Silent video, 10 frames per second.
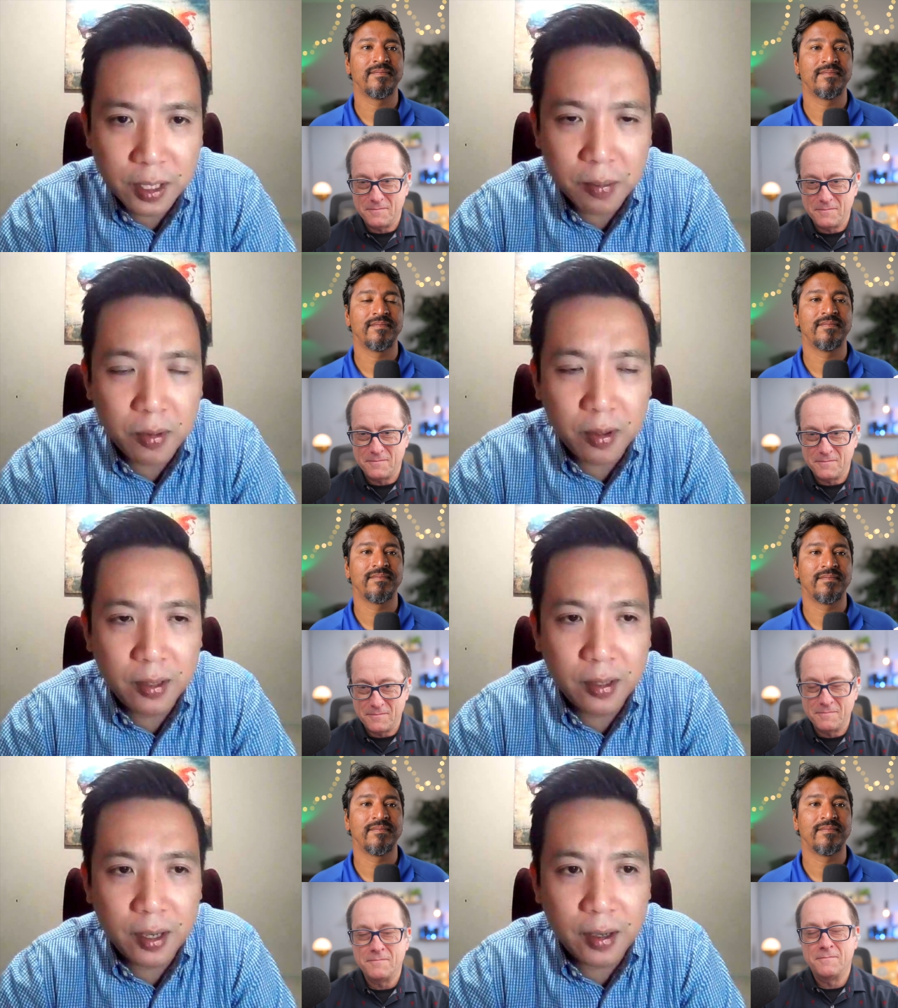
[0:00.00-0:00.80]
Speaker 1: example.
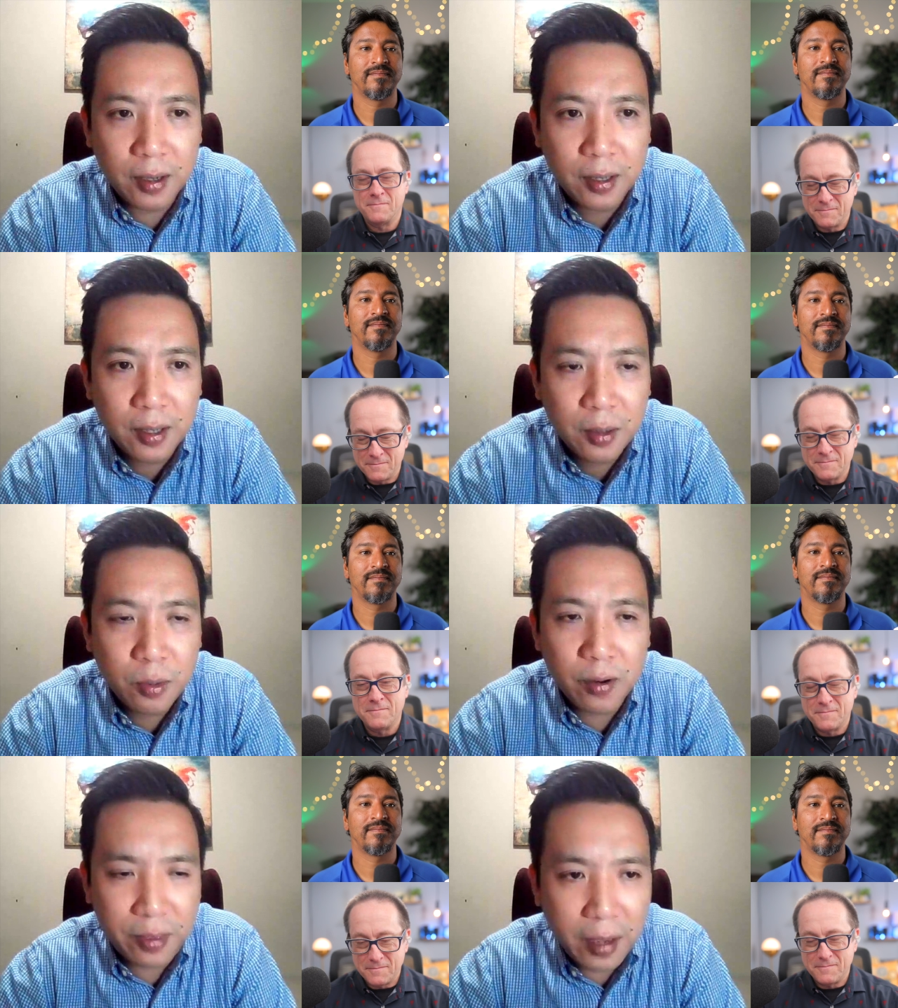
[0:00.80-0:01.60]
And uh,
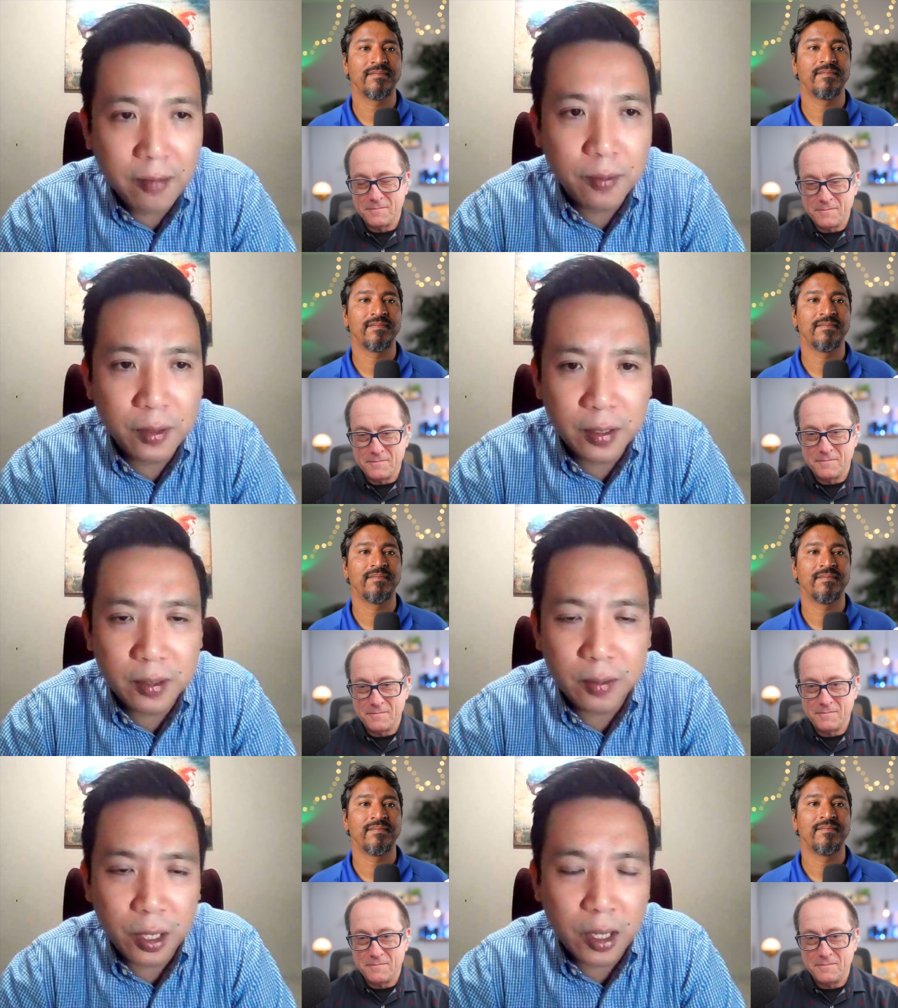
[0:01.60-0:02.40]
we are thankful
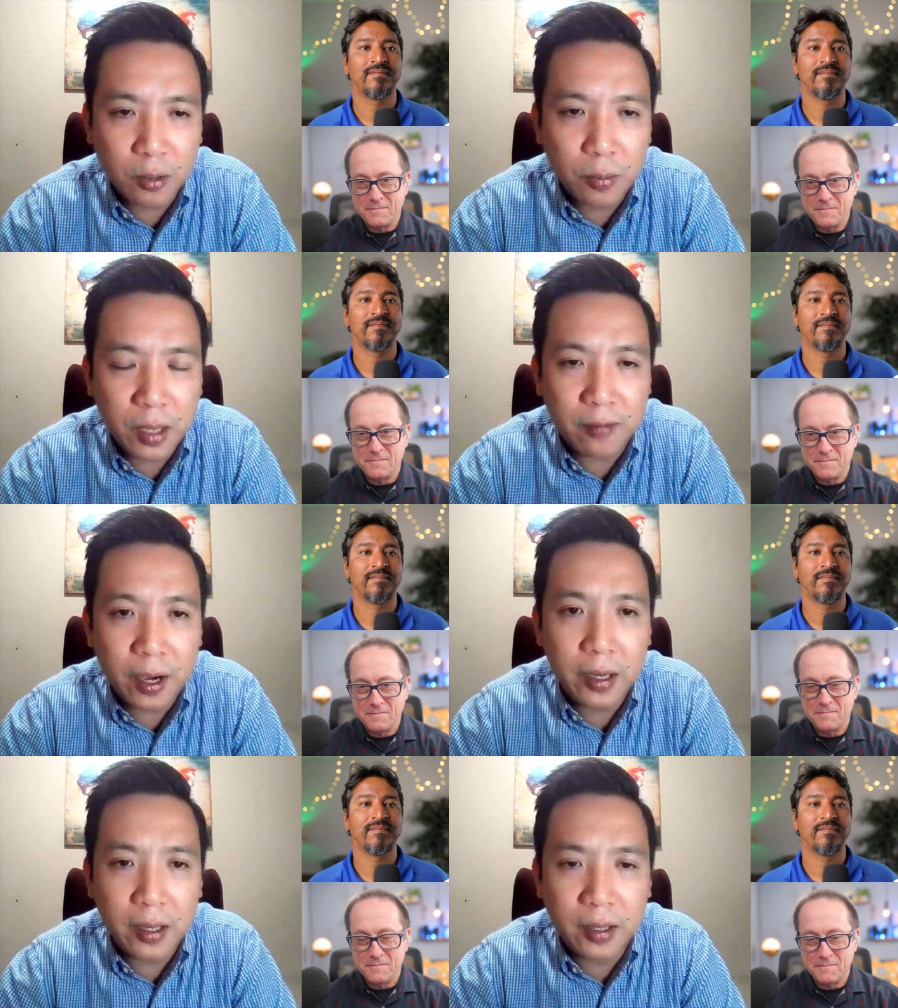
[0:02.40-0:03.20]
that we got to be
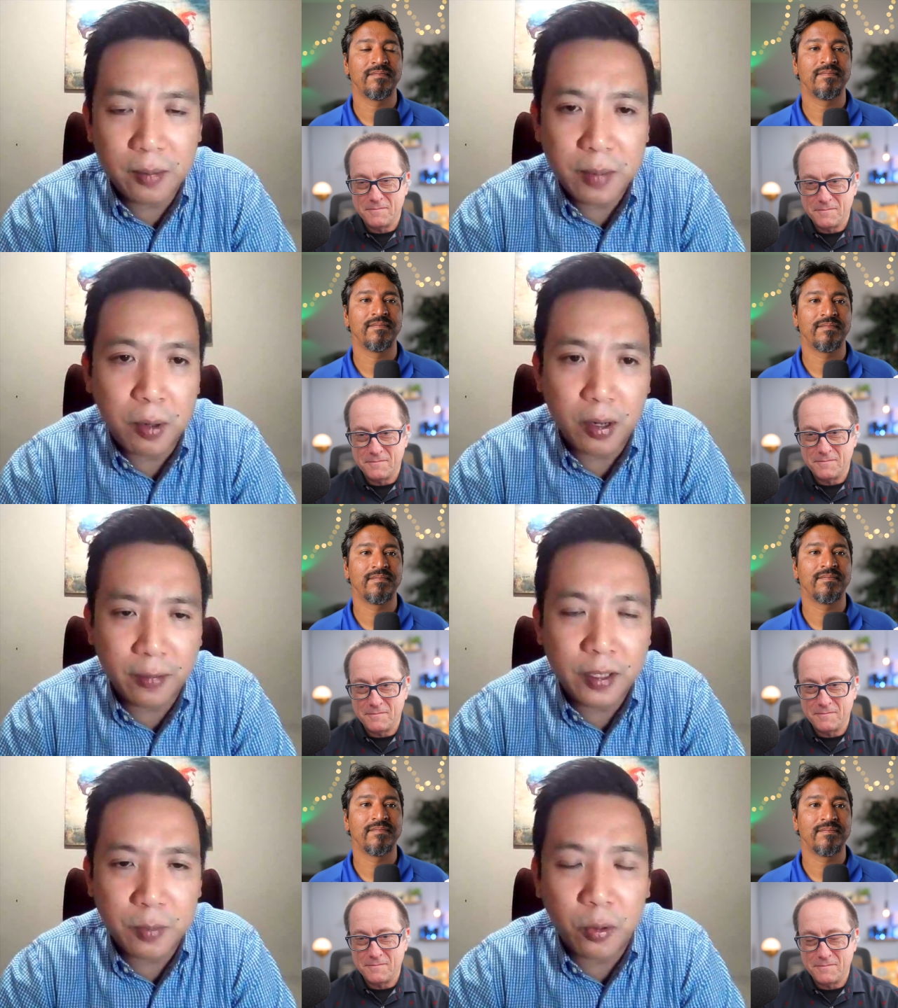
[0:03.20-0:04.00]
invited and be part
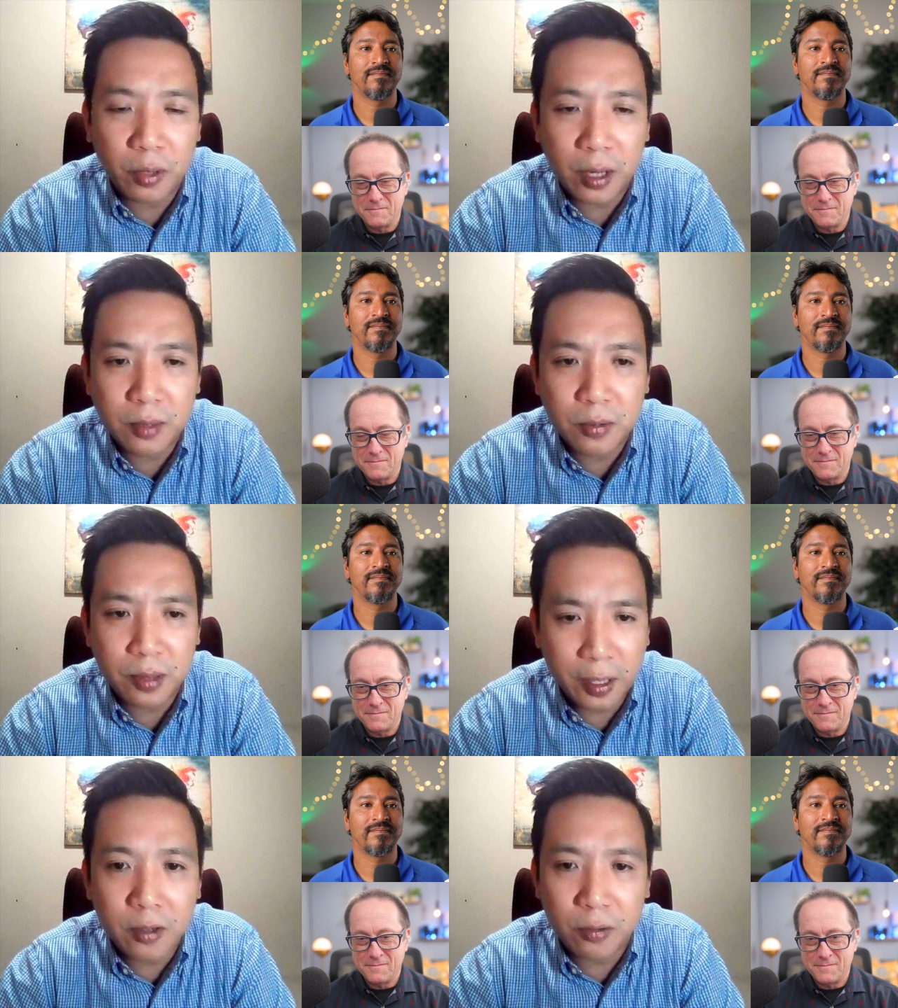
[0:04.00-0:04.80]
of this program.
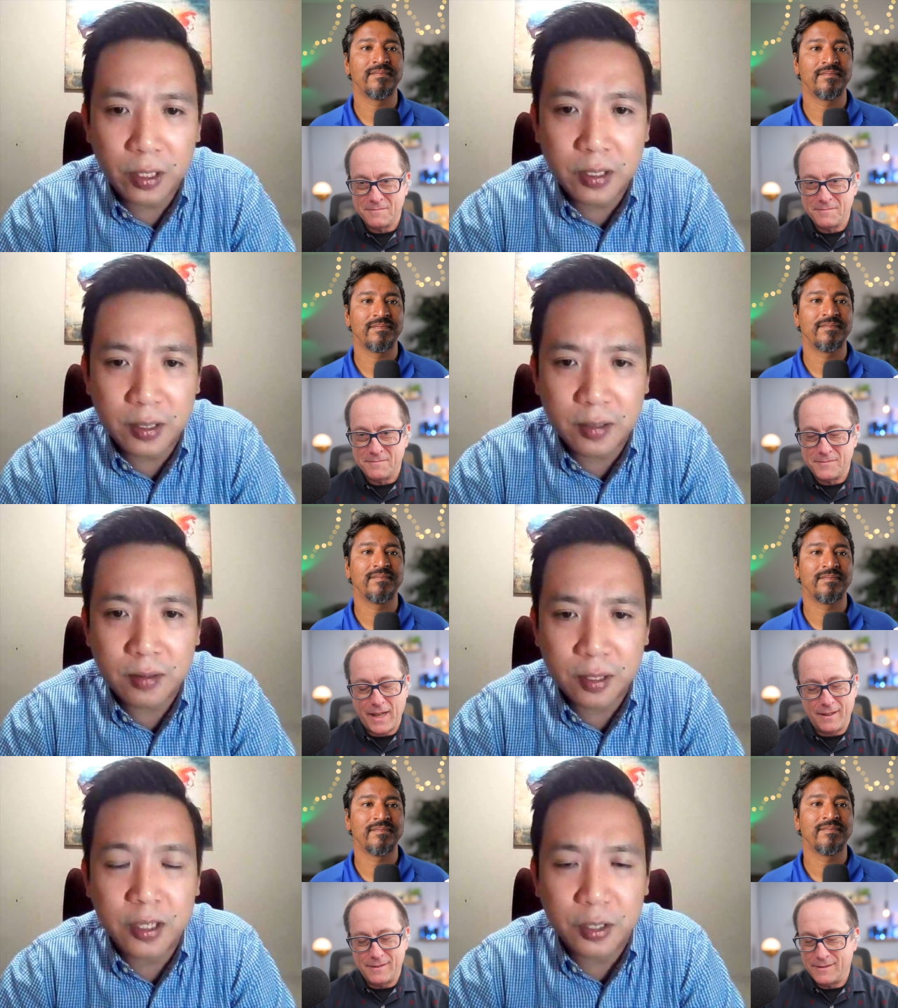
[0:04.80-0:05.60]
So thank you, Chris and
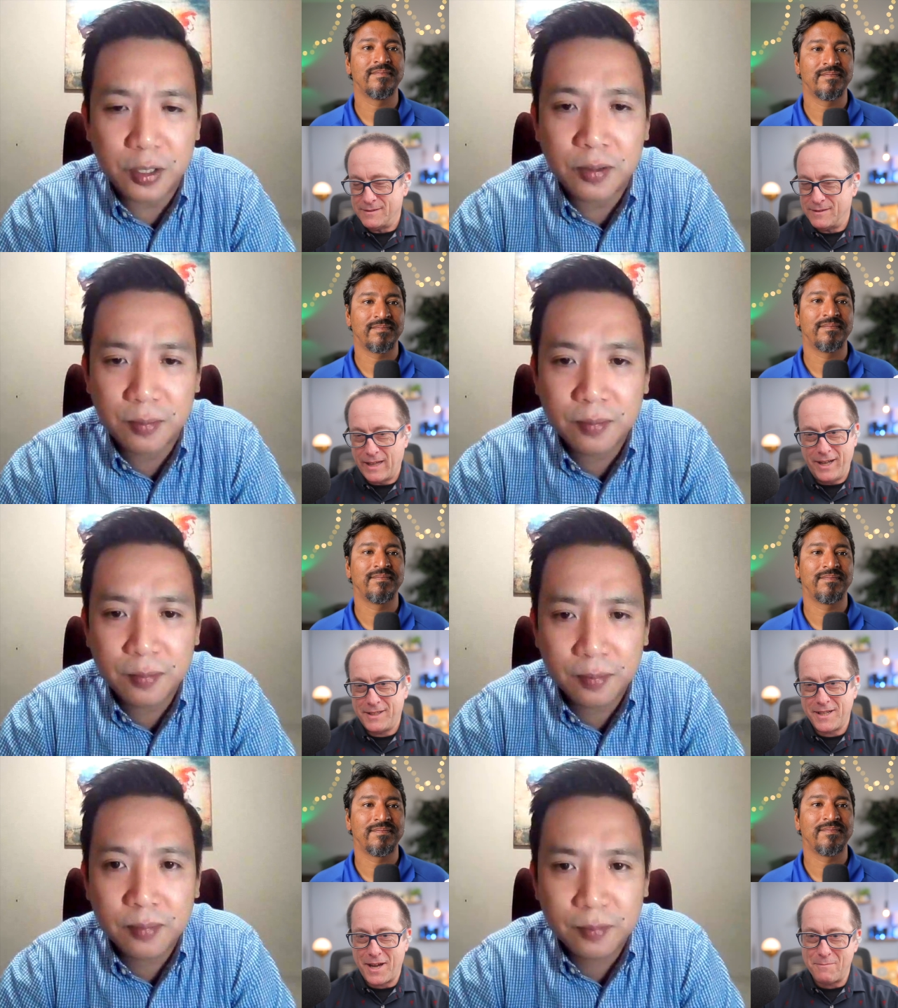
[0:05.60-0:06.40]
yeah. Sandesh.
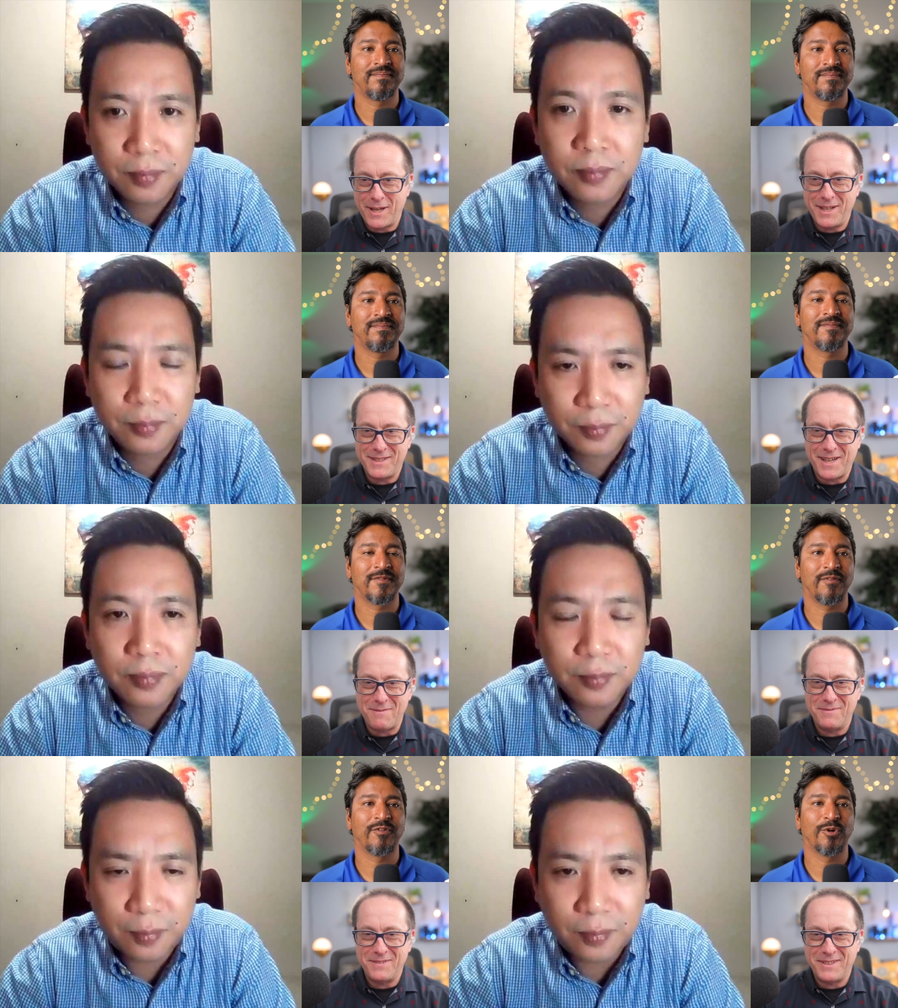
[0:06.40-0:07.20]
Speaker 2: Anytime,
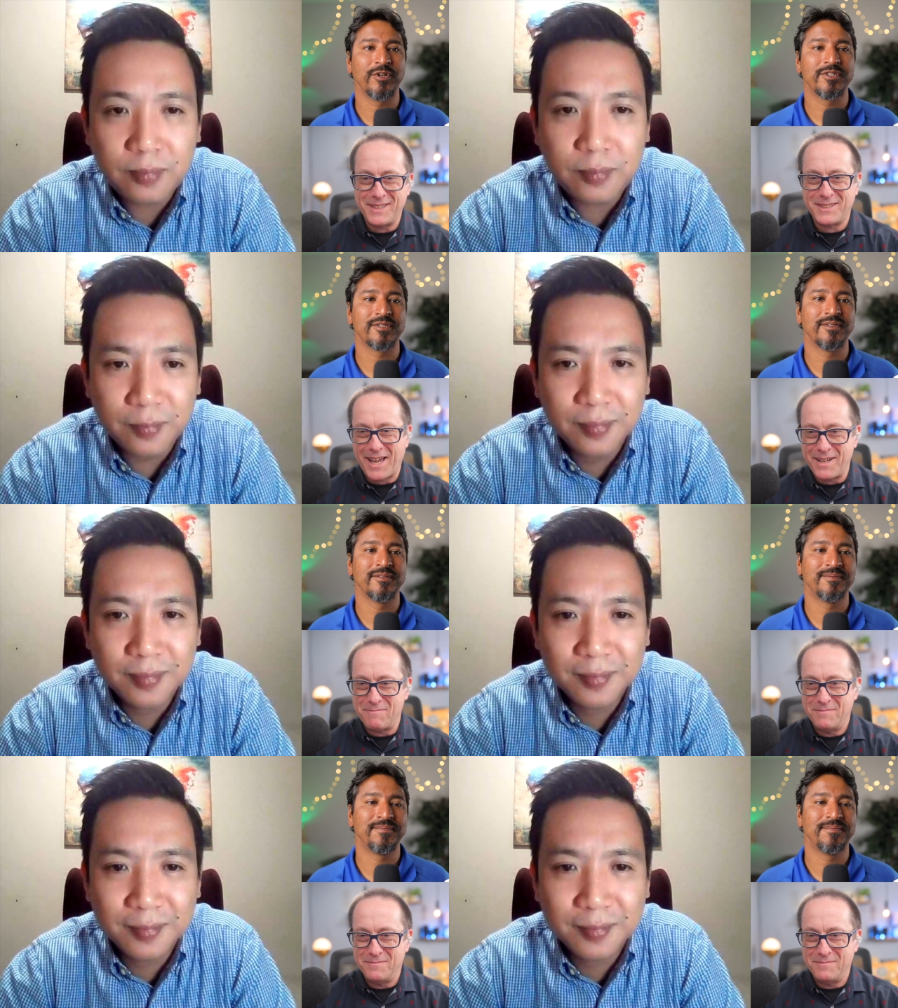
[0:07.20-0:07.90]
anytime. Of course. Thanks a lot.